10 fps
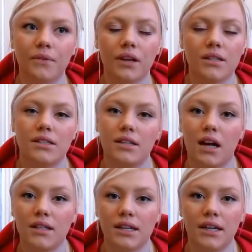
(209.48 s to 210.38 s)

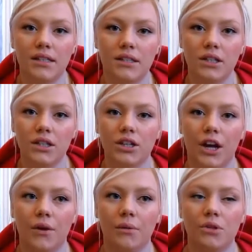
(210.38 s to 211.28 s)
started, you
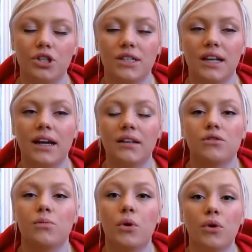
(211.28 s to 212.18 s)
know, she said, I'd
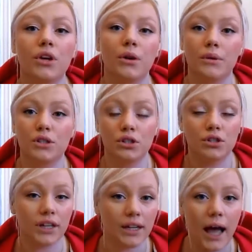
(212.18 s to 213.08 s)
support you and
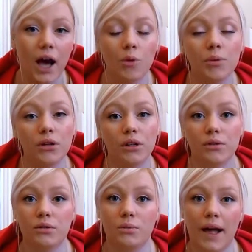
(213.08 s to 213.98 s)
help you
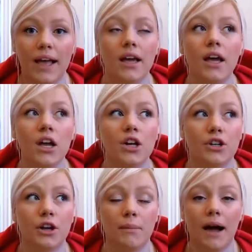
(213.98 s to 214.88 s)
lose the weight
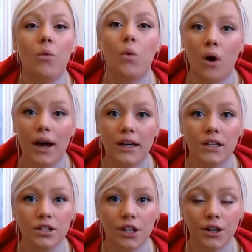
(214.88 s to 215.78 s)
no matter what I
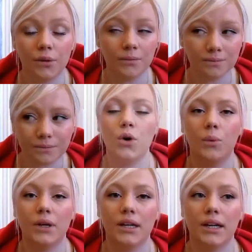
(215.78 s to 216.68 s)
can do.
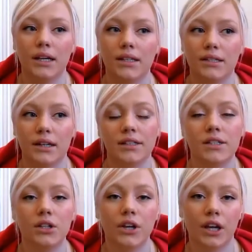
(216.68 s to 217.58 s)
We started
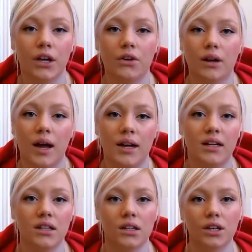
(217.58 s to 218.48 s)
looking online
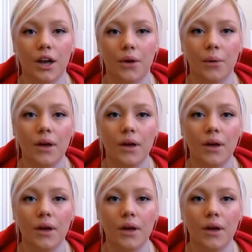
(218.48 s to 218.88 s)
at, you know,